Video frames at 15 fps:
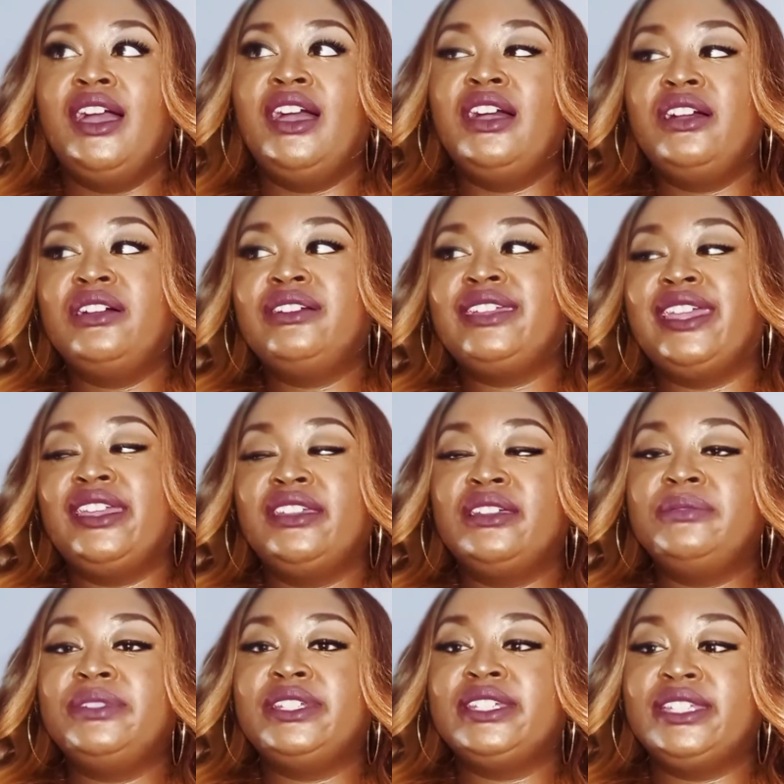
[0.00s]
oh, okay,
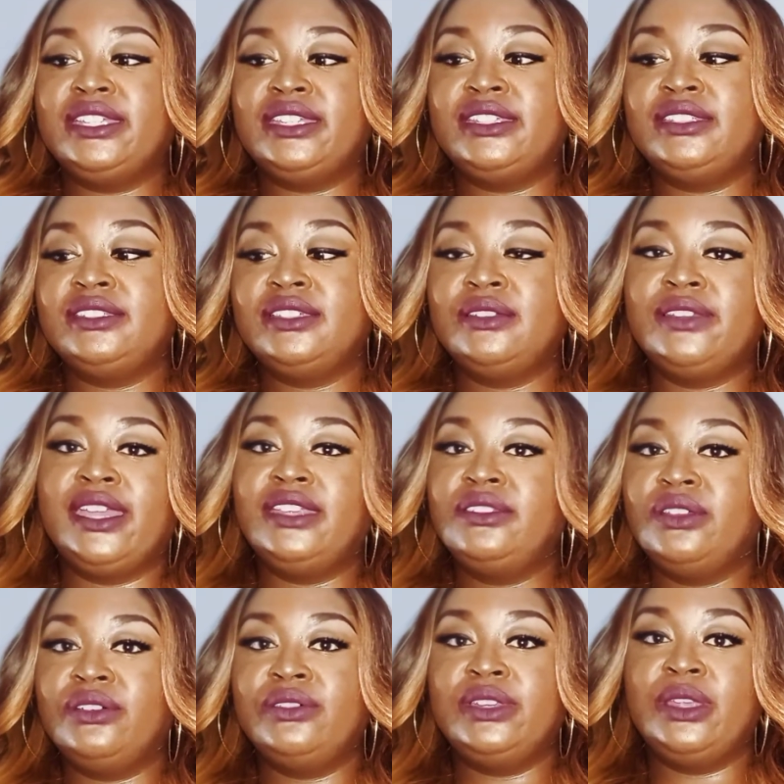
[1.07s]
I'm good. Okay,
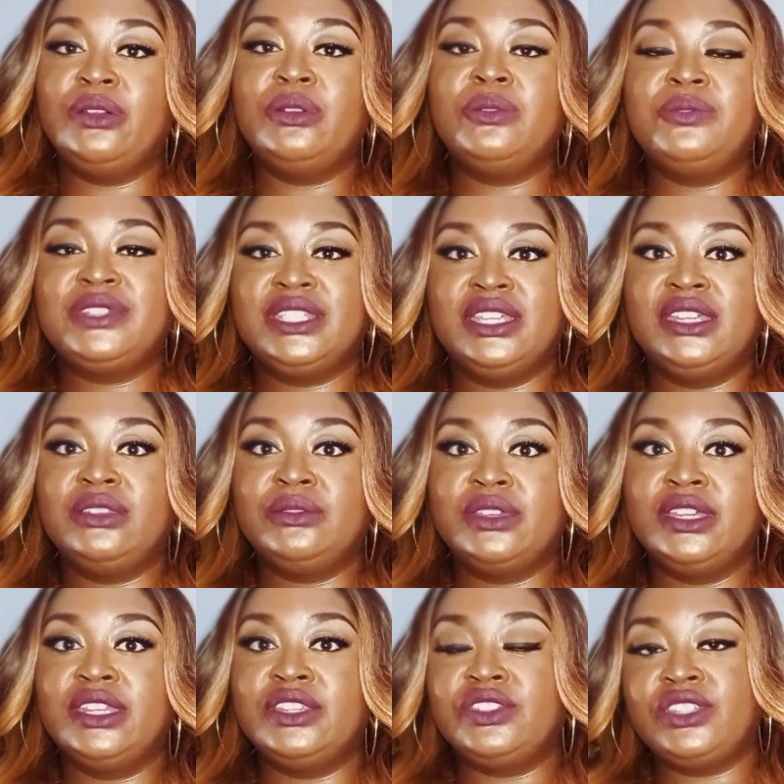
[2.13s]
no, it was good. I'm
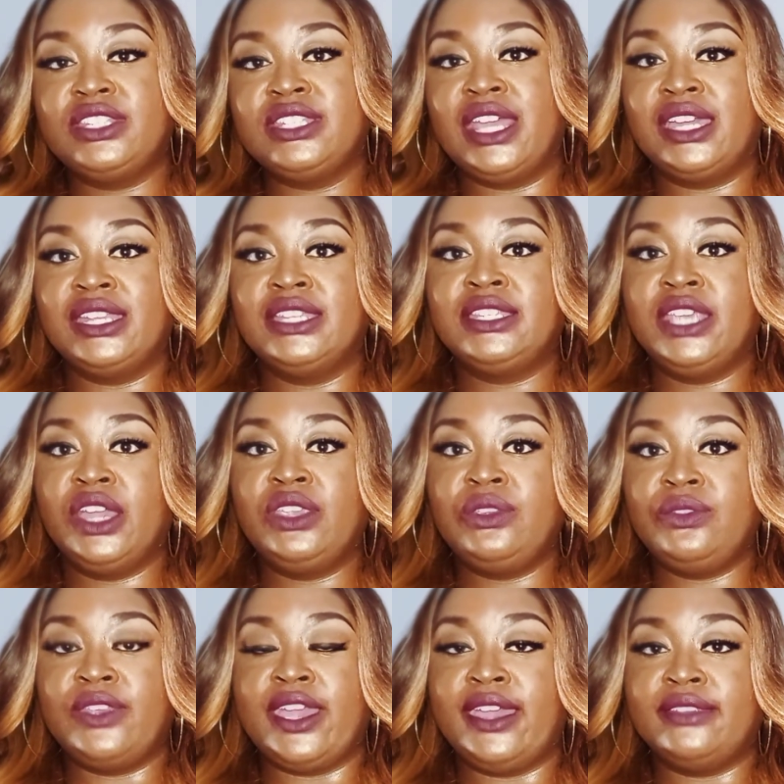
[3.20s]
good. And she's not going to tell
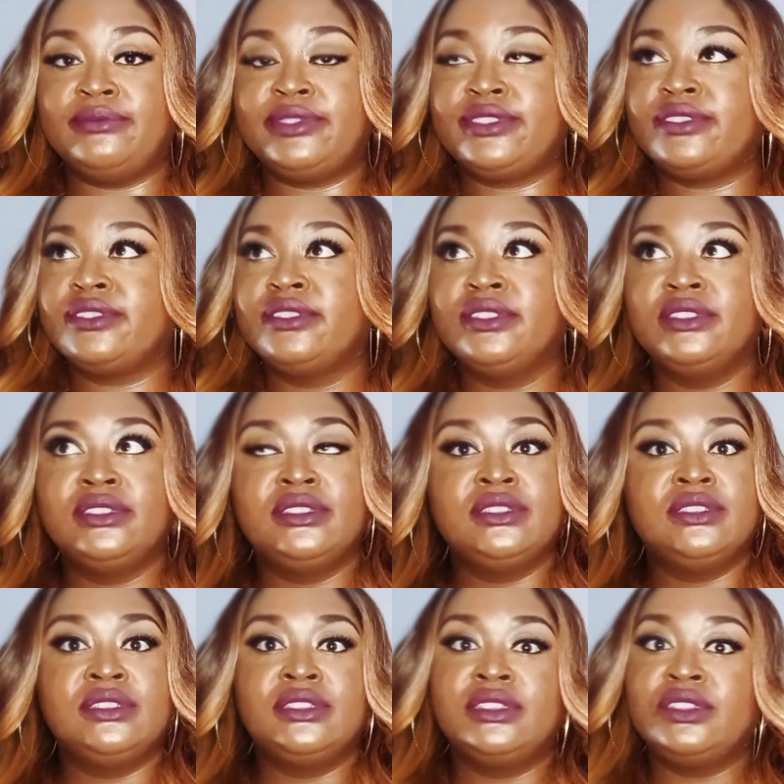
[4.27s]
you that
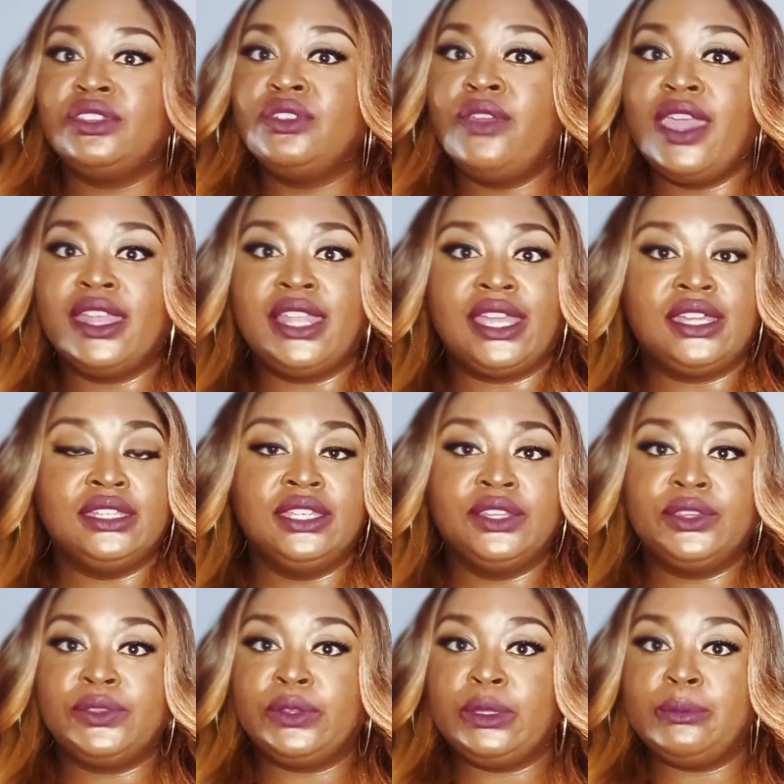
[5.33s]
you had like
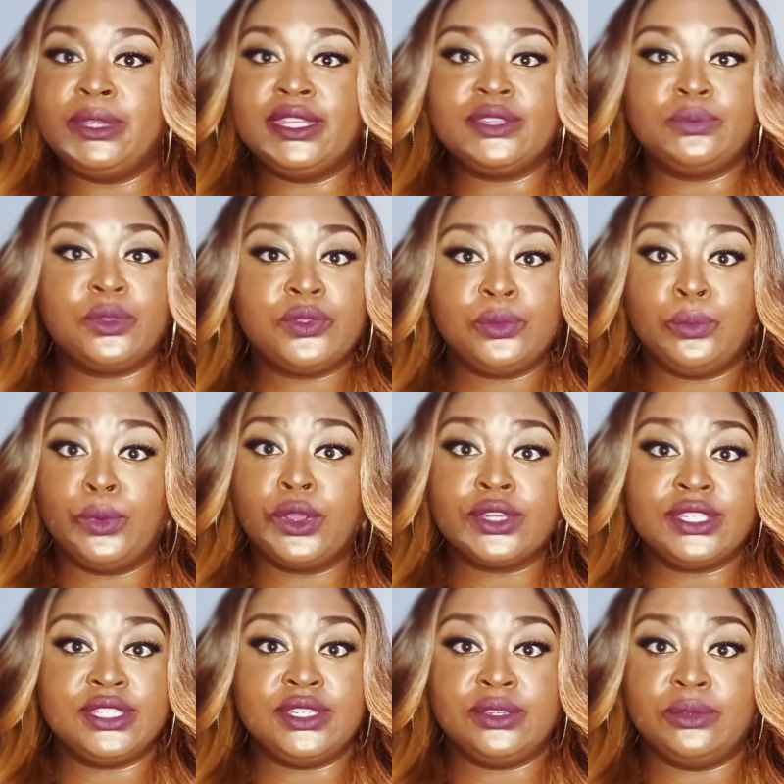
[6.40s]
another 30 minutes worth of work
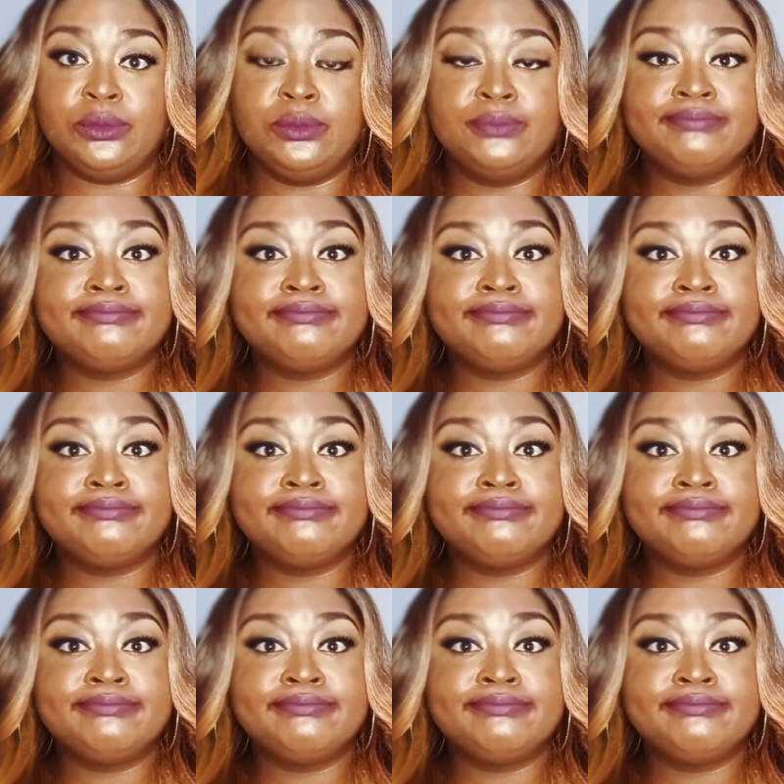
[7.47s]
to do